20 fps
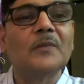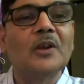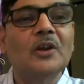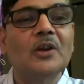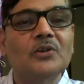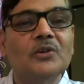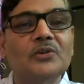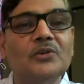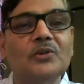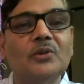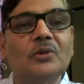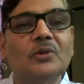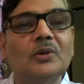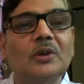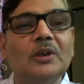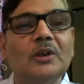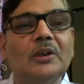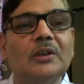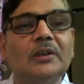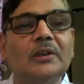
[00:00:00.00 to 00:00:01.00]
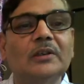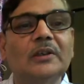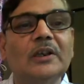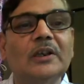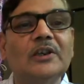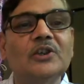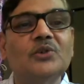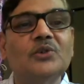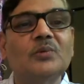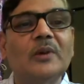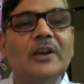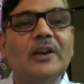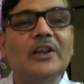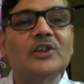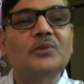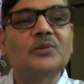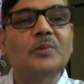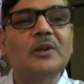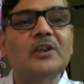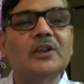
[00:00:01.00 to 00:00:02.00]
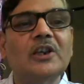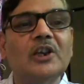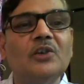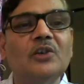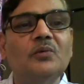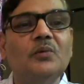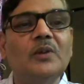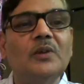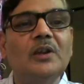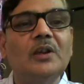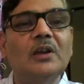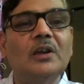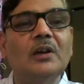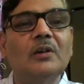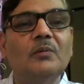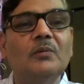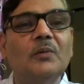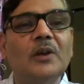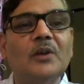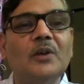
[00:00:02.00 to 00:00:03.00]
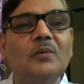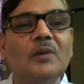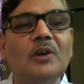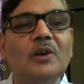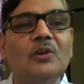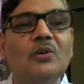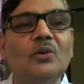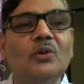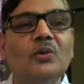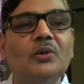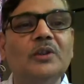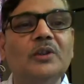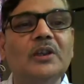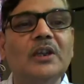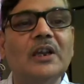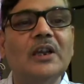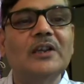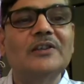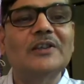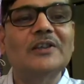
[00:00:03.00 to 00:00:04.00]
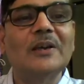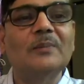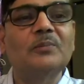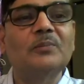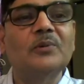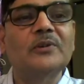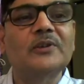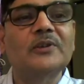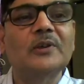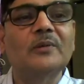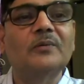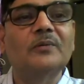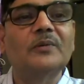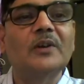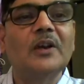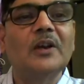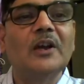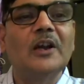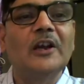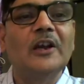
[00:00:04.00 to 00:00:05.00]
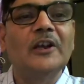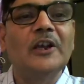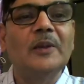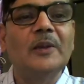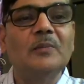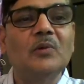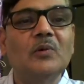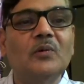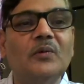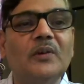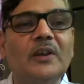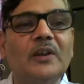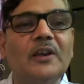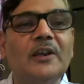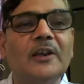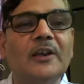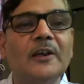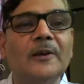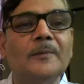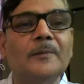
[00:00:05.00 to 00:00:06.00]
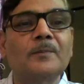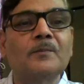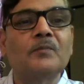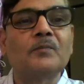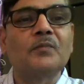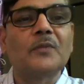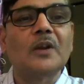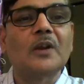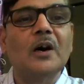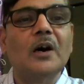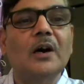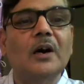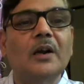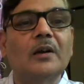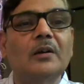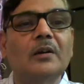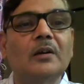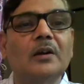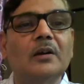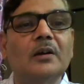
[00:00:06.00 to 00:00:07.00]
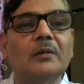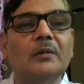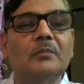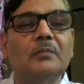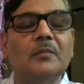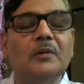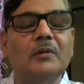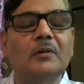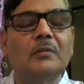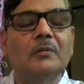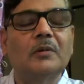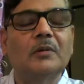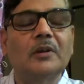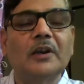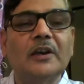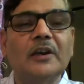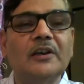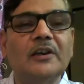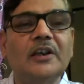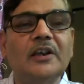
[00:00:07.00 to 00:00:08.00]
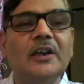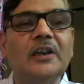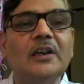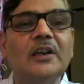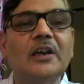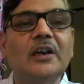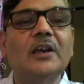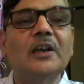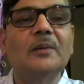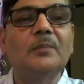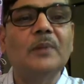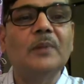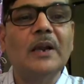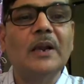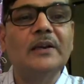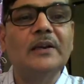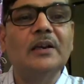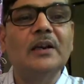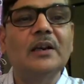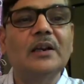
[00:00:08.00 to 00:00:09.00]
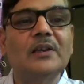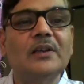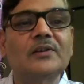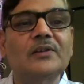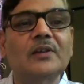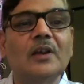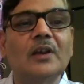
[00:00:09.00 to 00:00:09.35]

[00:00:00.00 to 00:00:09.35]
So that is one aspect, and we very well know the examples of hemophilia or red-green color blindness